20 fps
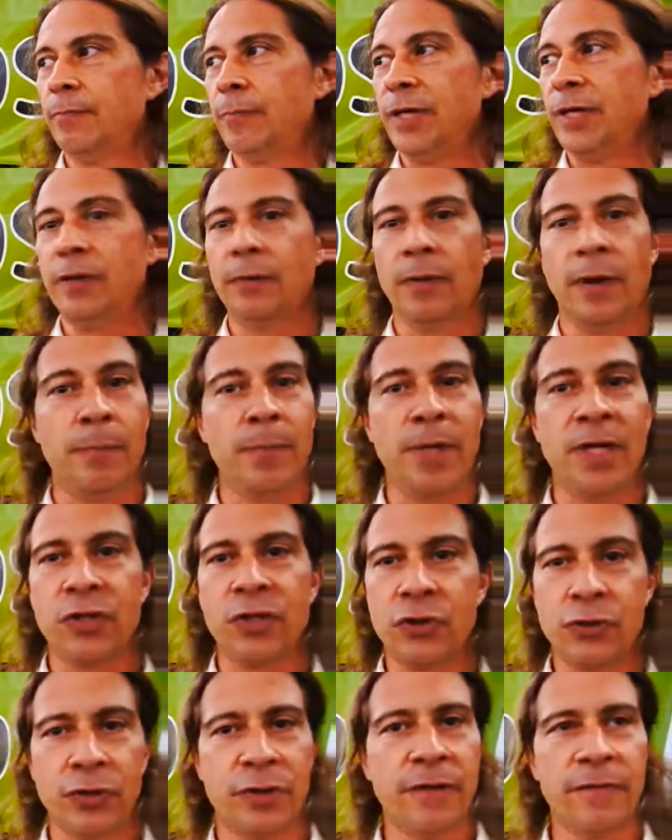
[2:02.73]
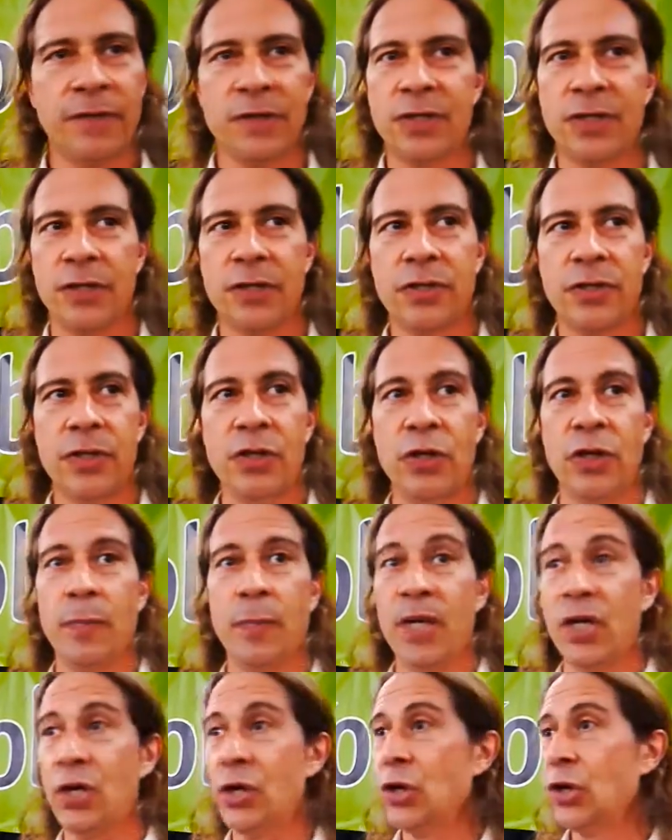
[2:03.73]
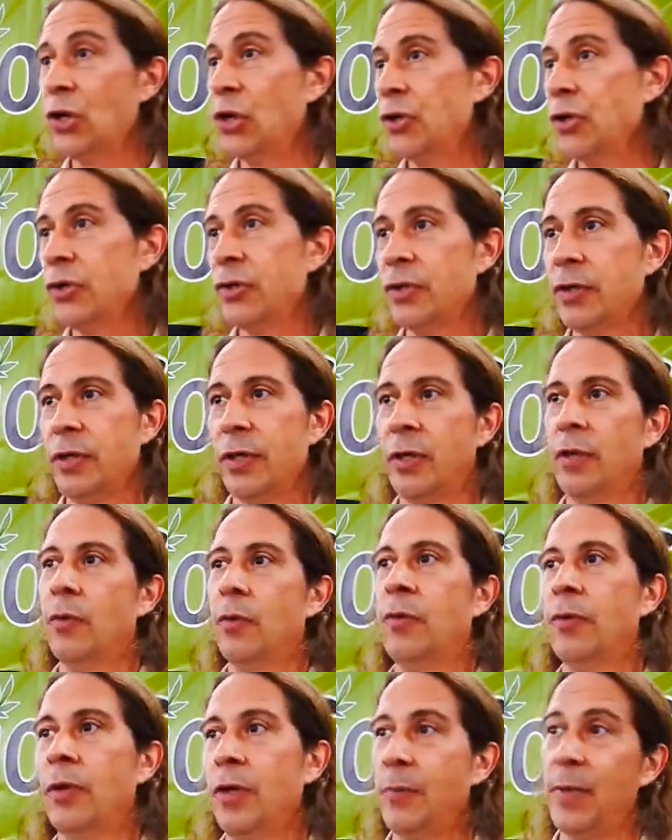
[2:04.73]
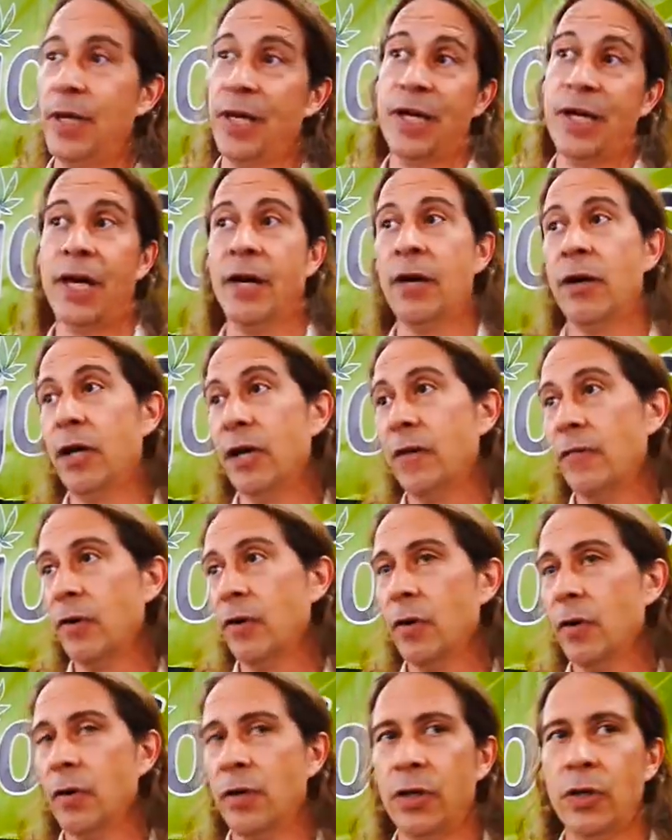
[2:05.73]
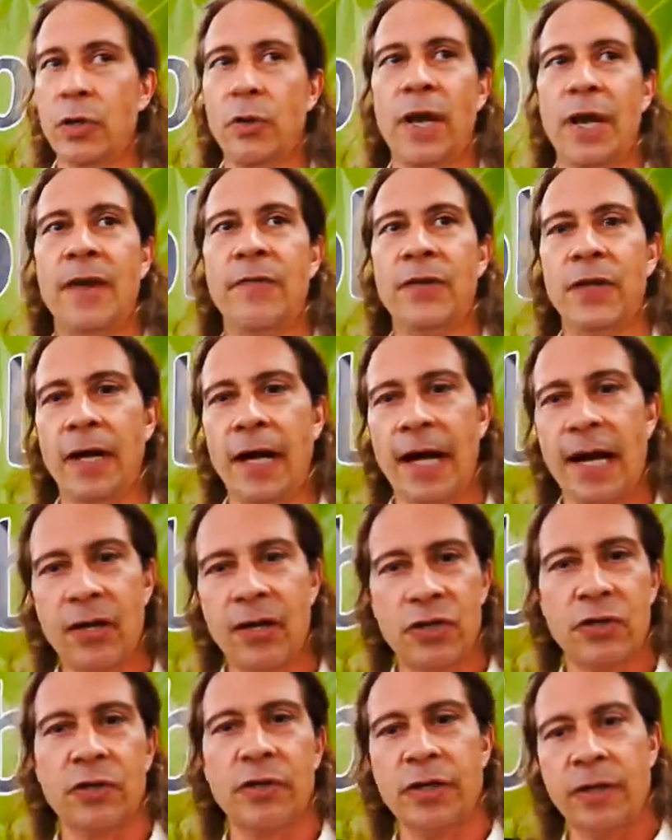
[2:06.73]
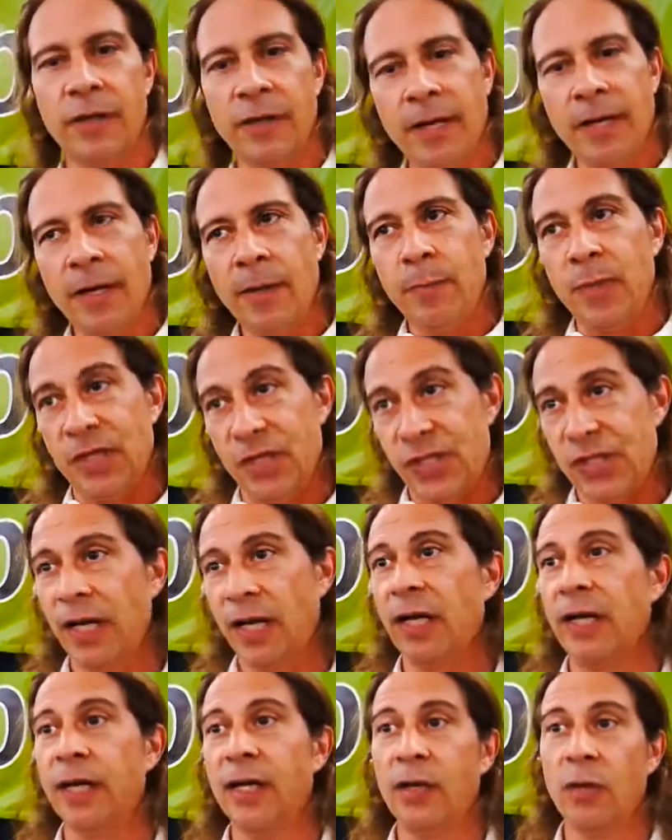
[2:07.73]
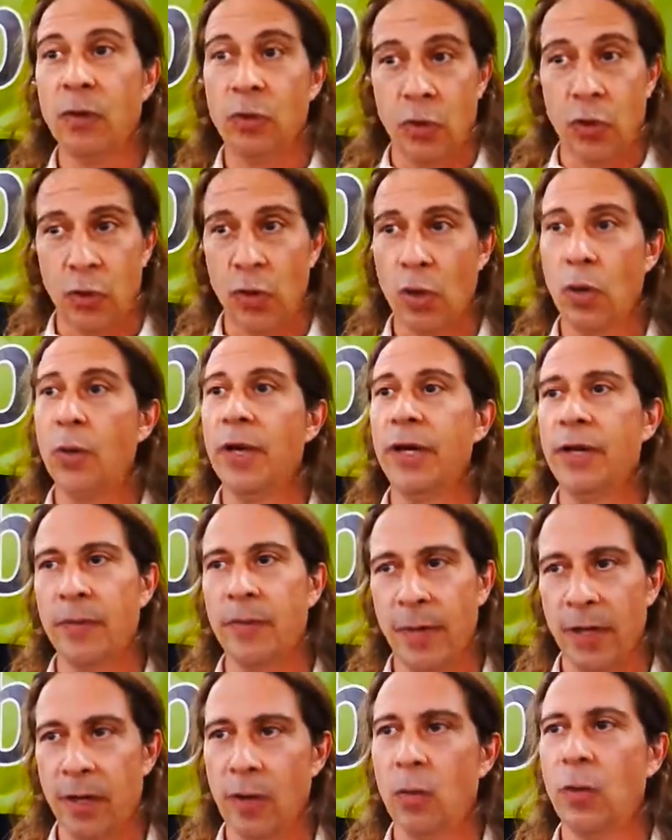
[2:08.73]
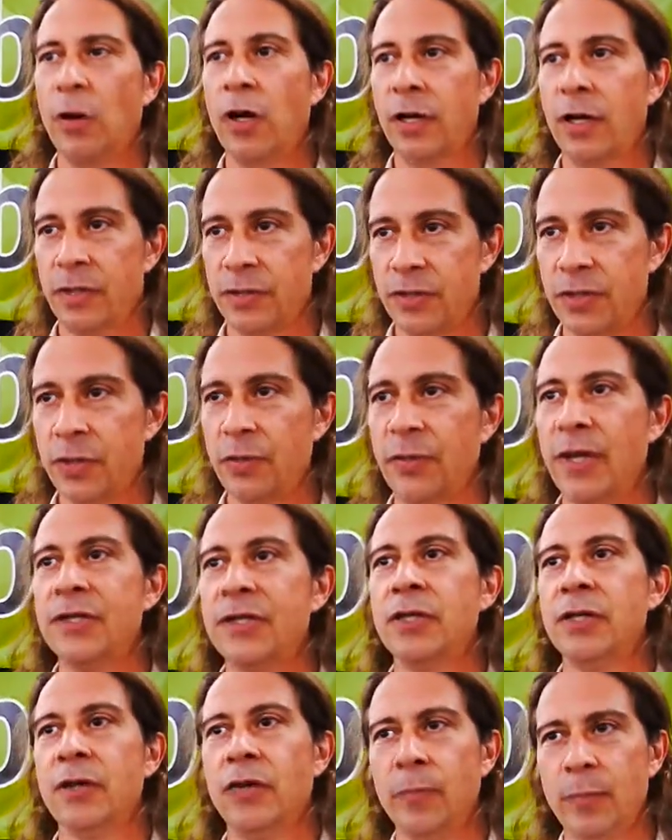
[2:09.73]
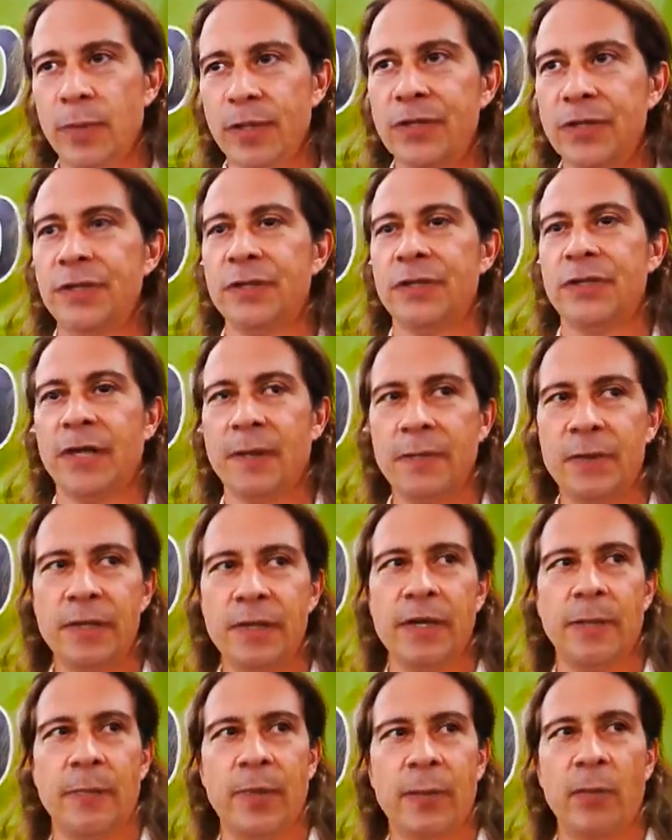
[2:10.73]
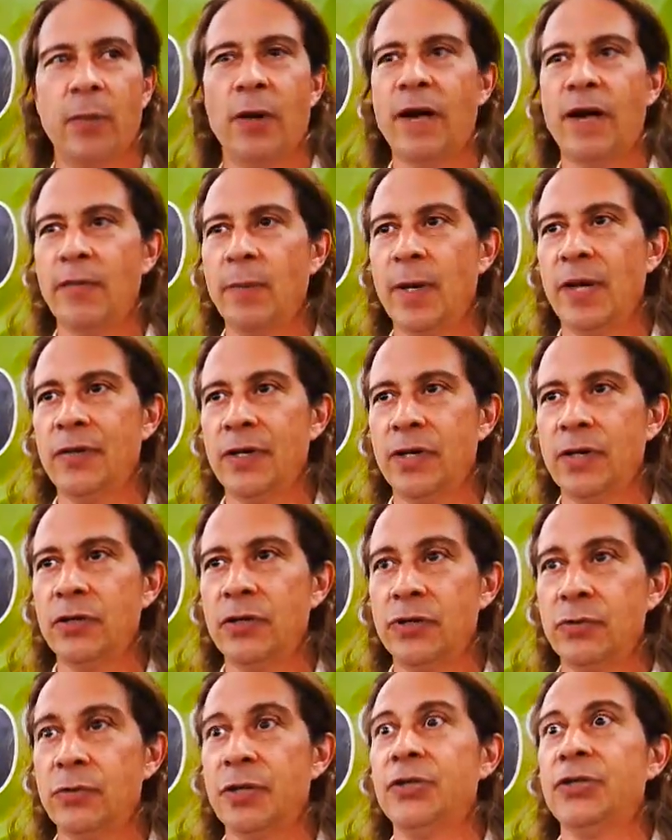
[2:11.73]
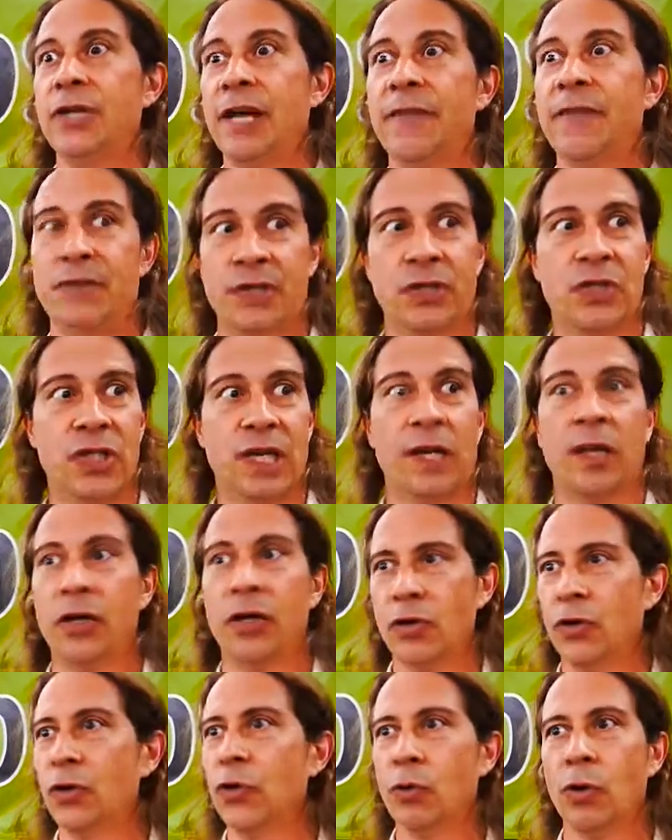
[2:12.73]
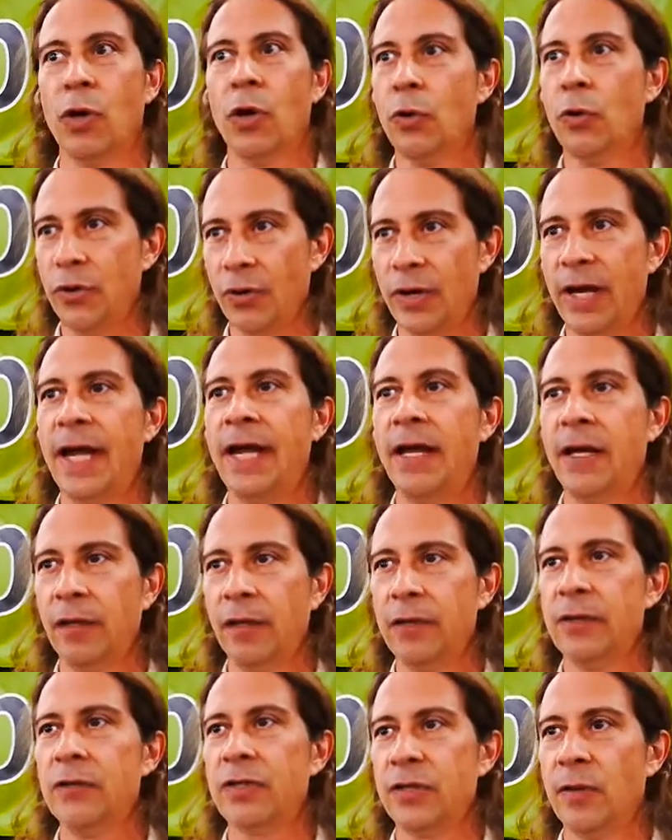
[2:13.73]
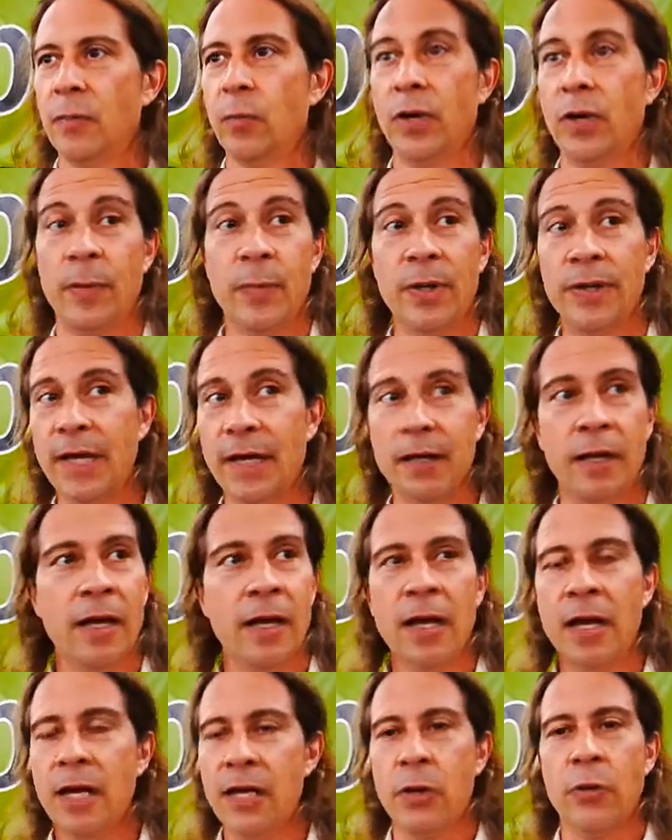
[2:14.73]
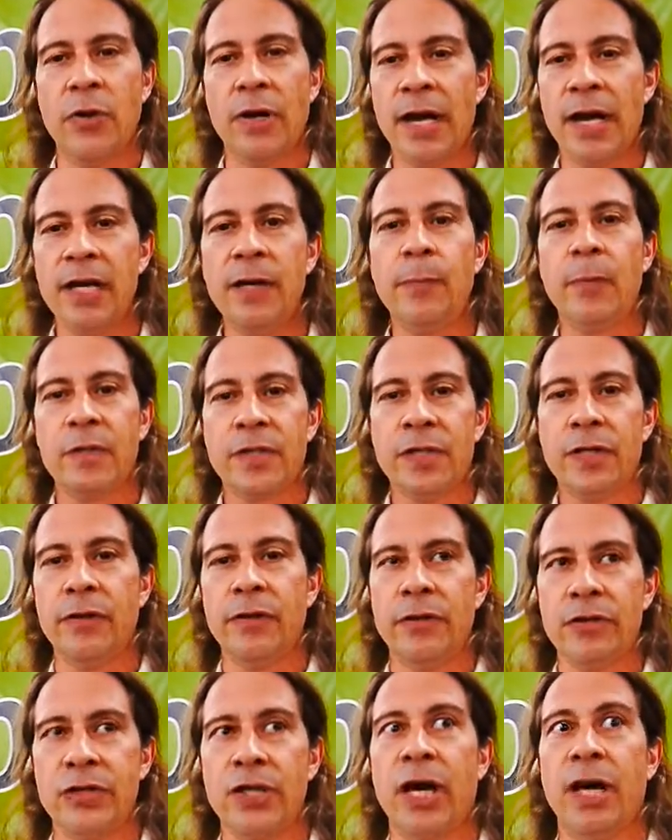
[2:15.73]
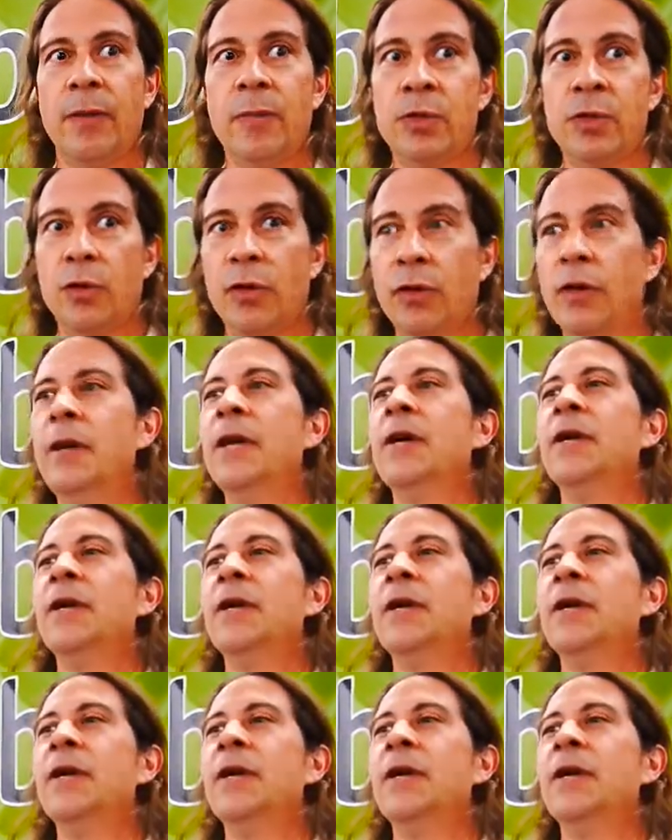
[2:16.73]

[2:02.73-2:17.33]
be an administrative assistant, you could be a nurse, you could be a caregiver. You don't have to actually be selling or growing marijuana. So that's another misconception that people have about the industry, is you have to sell it or grow it or handle it in some way. But that 90% of the jobs are